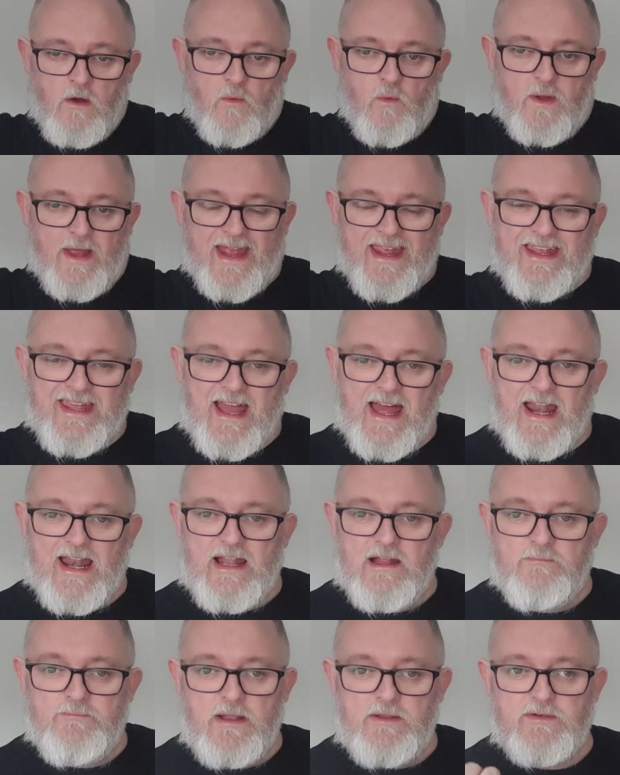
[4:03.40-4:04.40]
get a
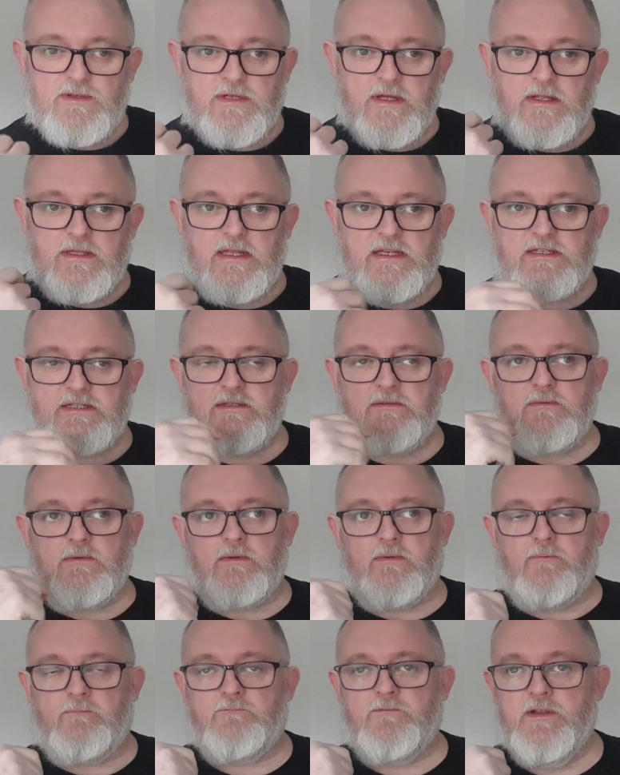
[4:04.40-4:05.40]
little bit of this
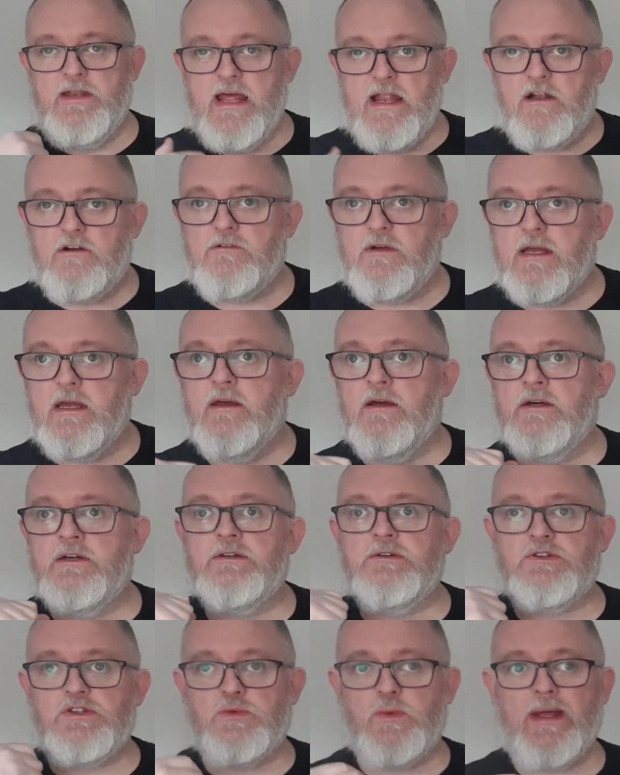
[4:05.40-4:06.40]
vanilla-y
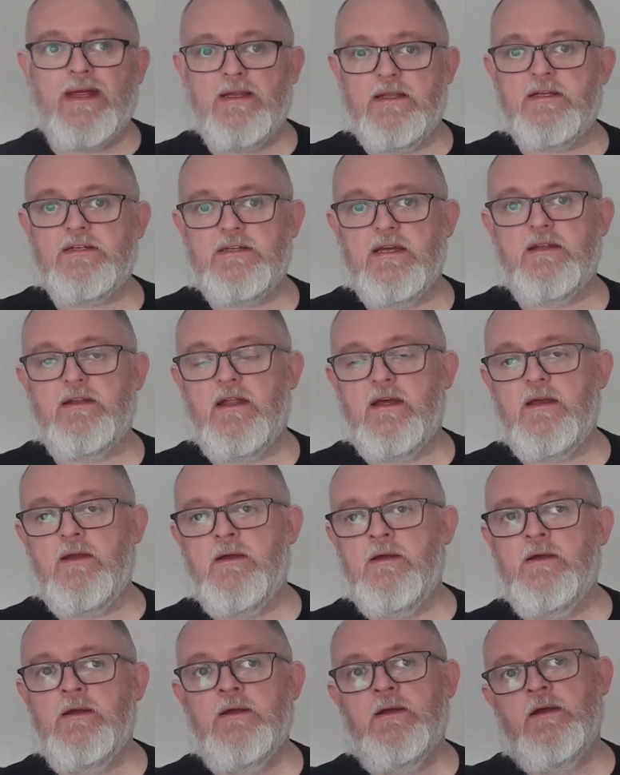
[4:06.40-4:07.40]
sweetness in there.
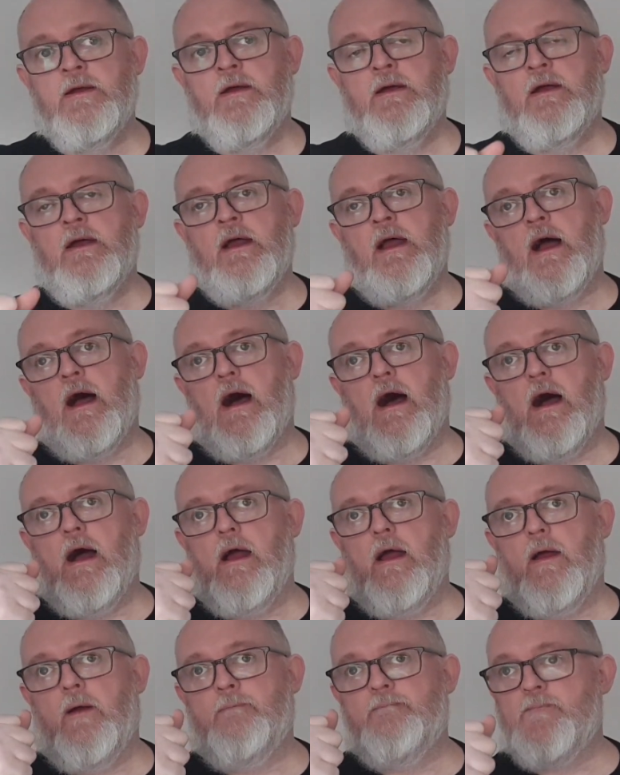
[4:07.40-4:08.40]

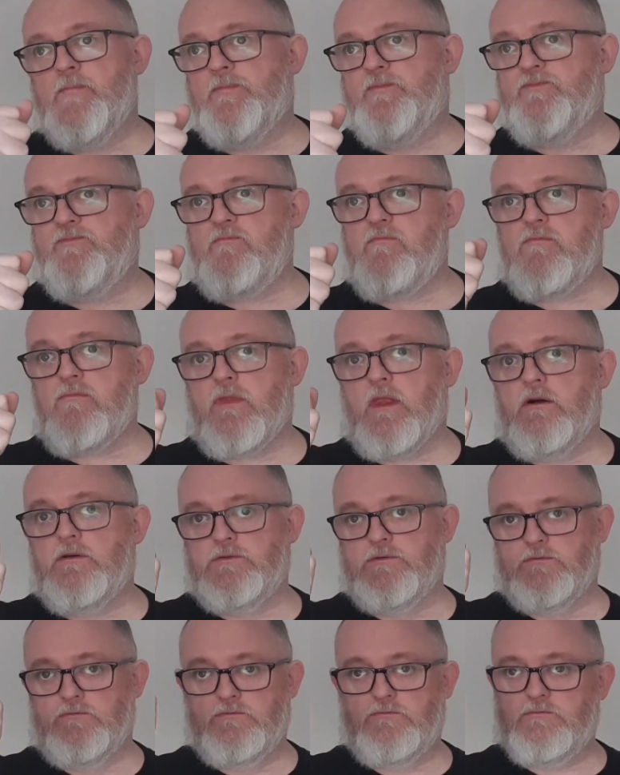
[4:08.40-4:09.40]

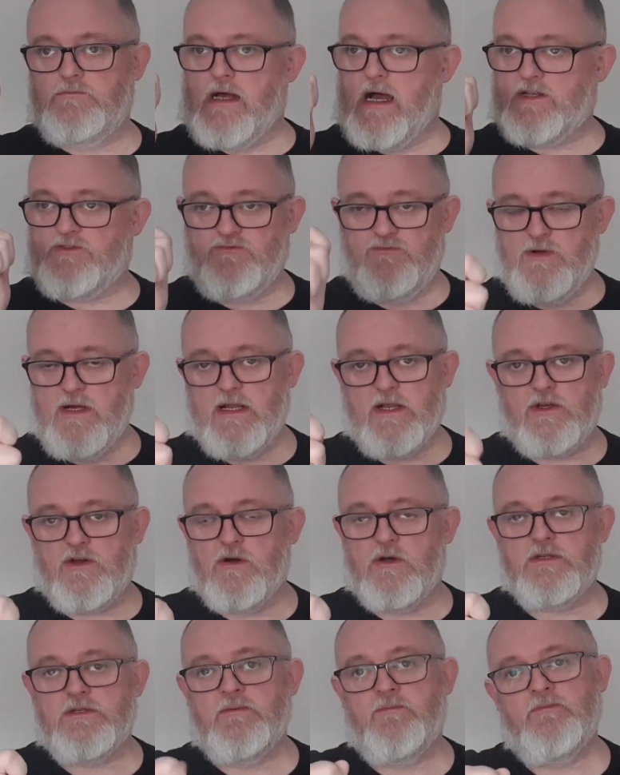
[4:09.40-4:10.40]
That's really
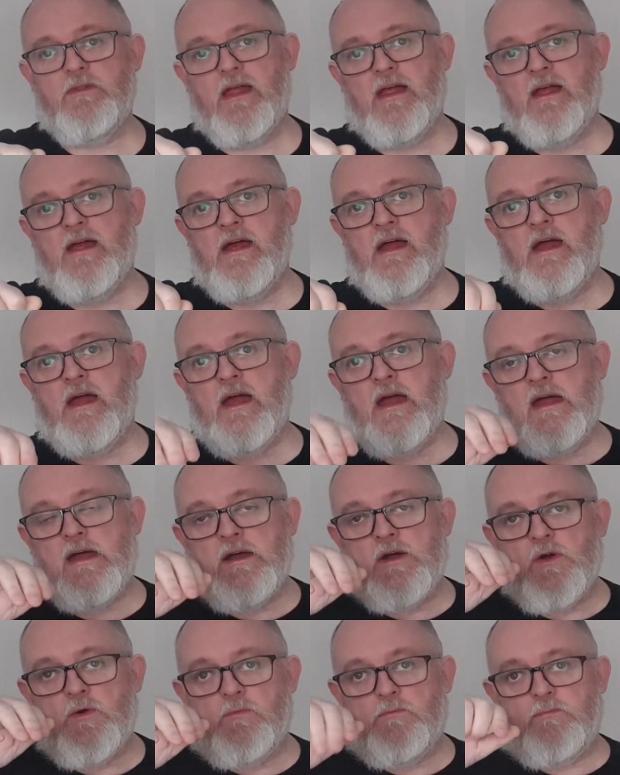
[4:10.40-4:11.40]
good.
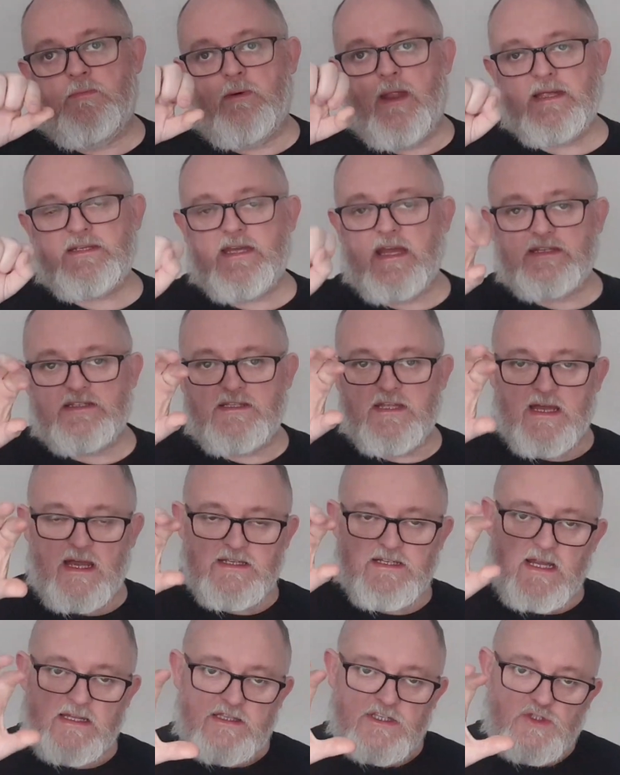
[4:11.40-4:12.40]
Well, as you
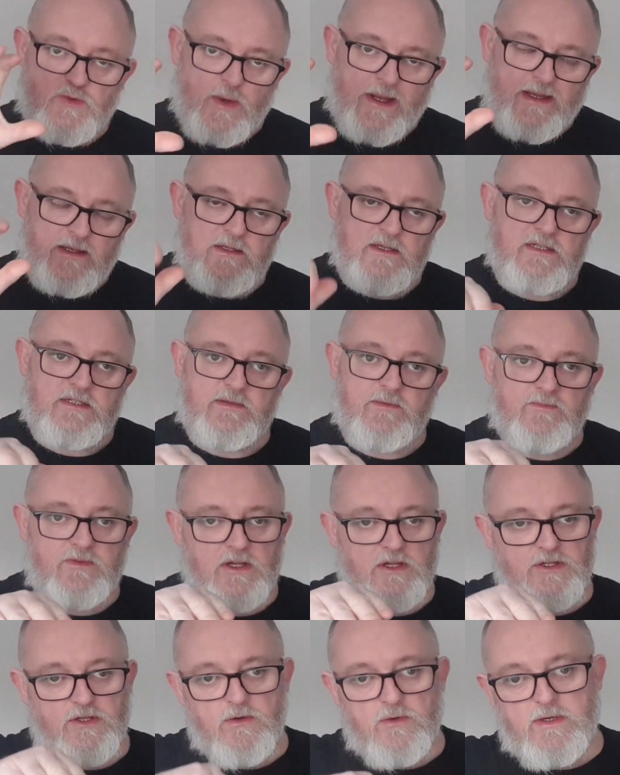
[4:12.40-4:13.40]
get the sweetness,
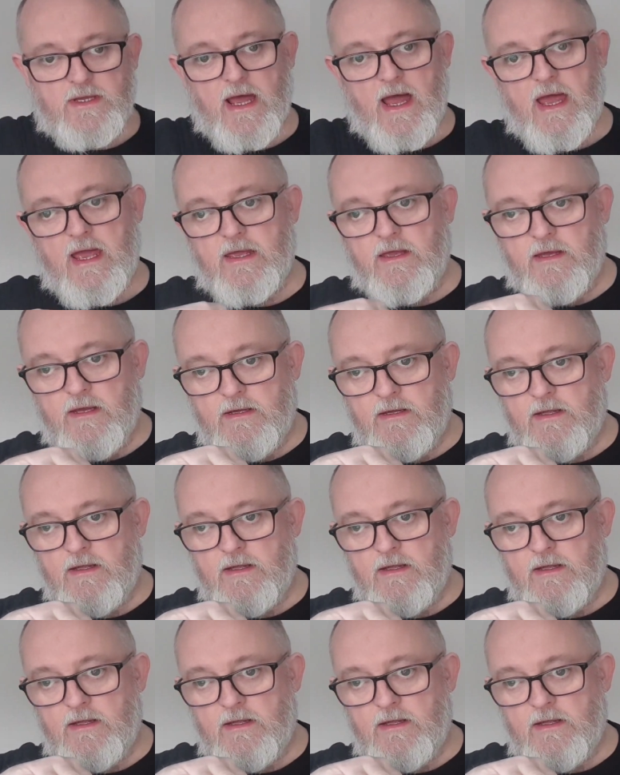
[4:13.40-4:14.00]
you do get a